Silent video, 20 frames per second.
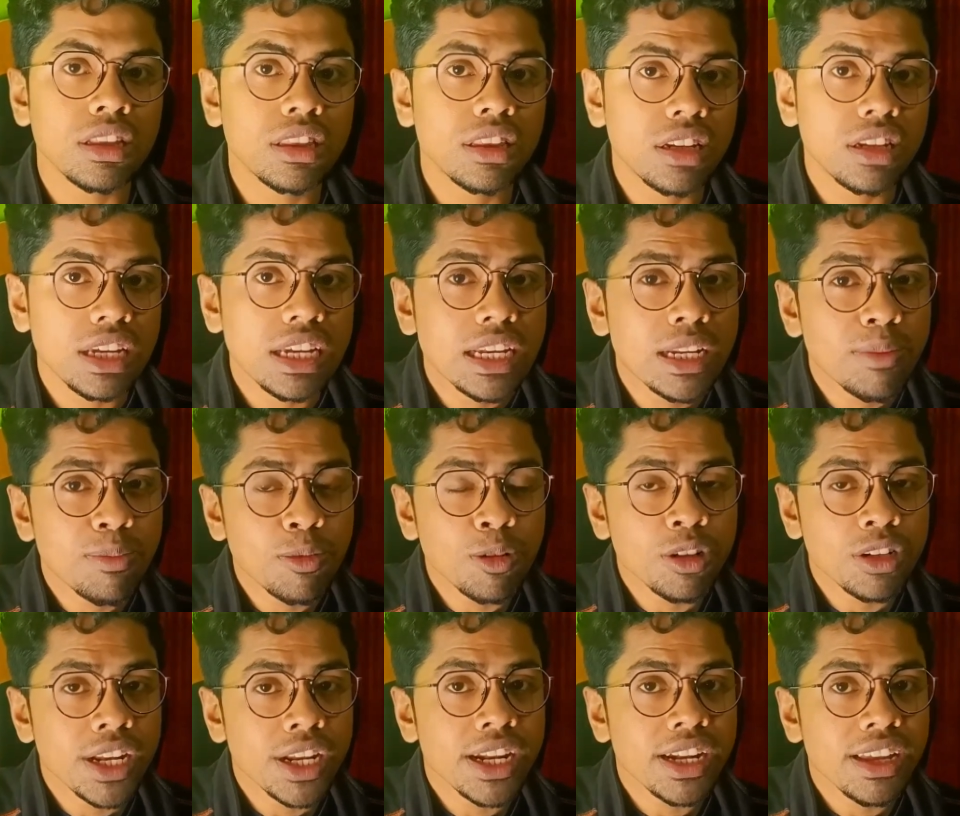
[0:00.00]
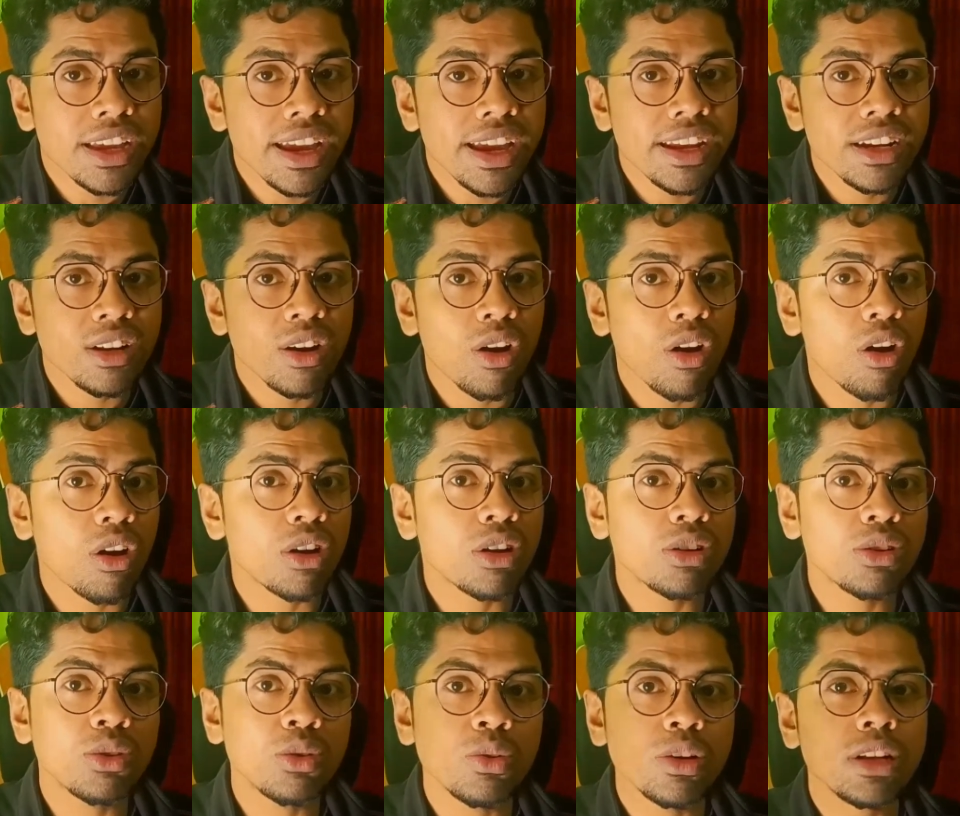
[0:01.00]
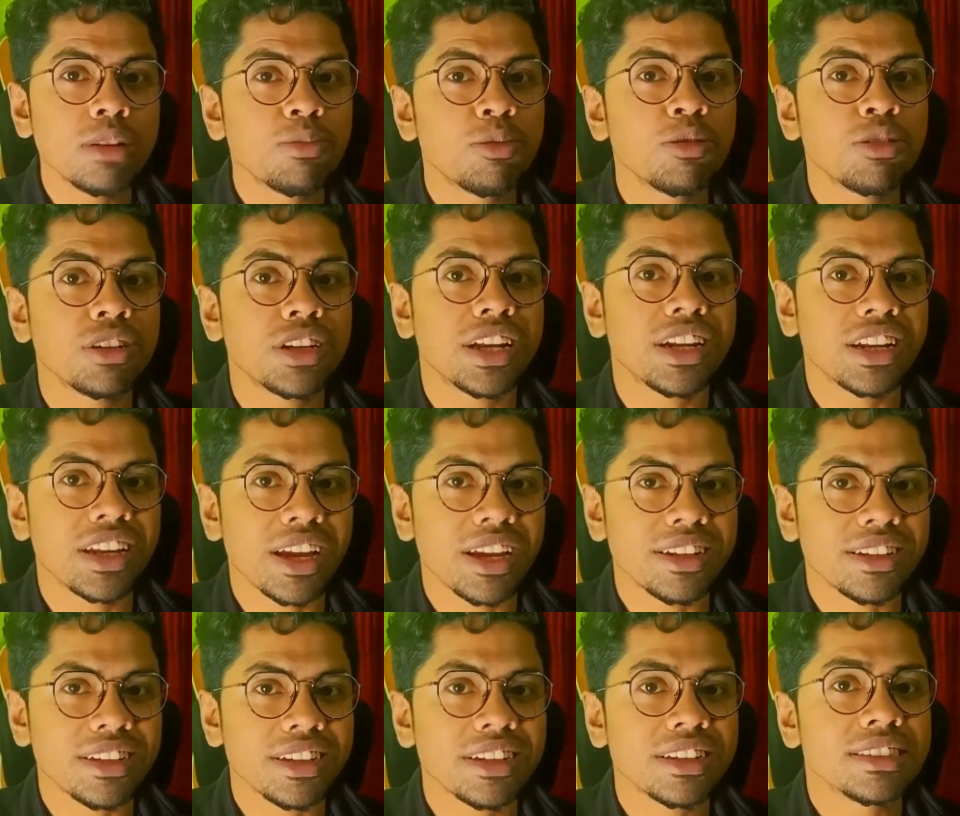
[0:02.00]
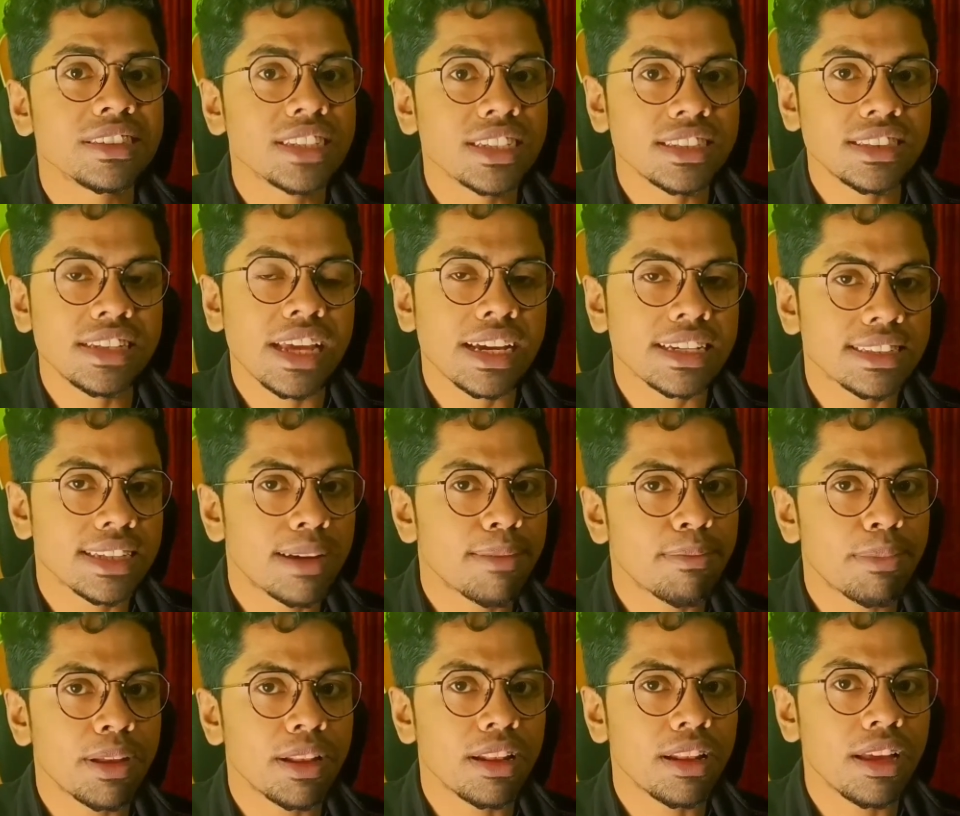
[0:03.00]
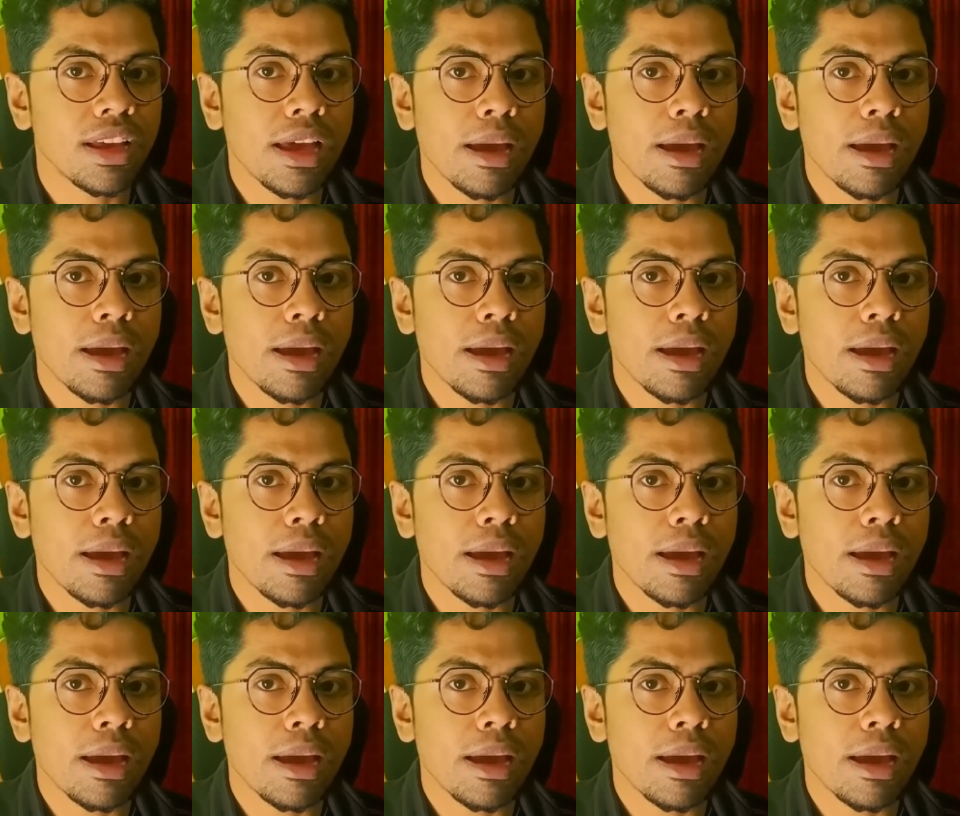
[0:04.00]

3-input NAND gate or 2-input NAND gate, just example.